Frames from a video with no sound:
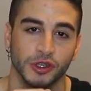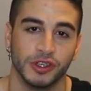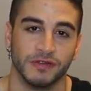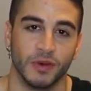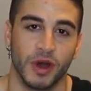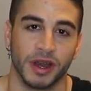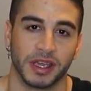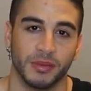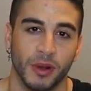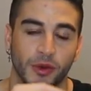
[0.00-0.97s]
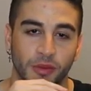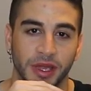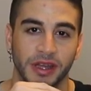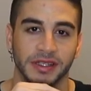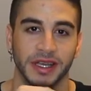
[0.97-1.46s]
Also, if you want to keep up with
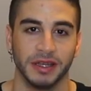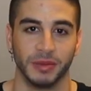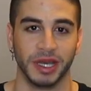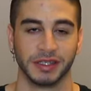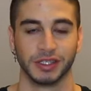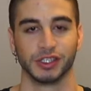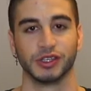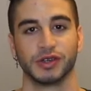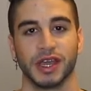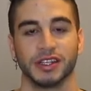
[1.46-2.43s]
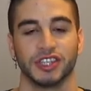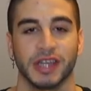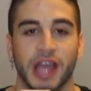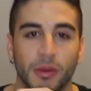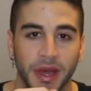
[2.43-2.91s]
me on a daily basis, you can
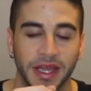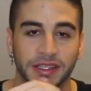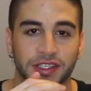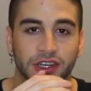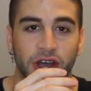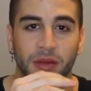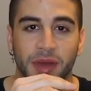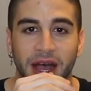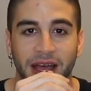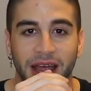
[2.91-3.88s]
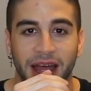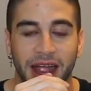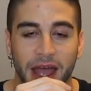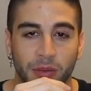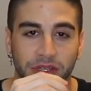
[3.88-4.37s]
check out my Instagram at
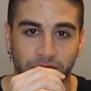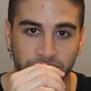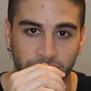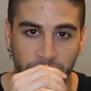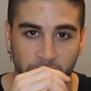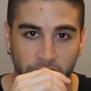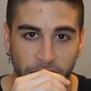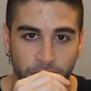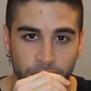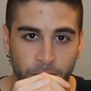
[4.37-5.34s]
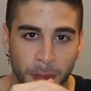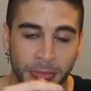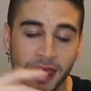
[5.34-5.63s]
I am Andres Ricardo.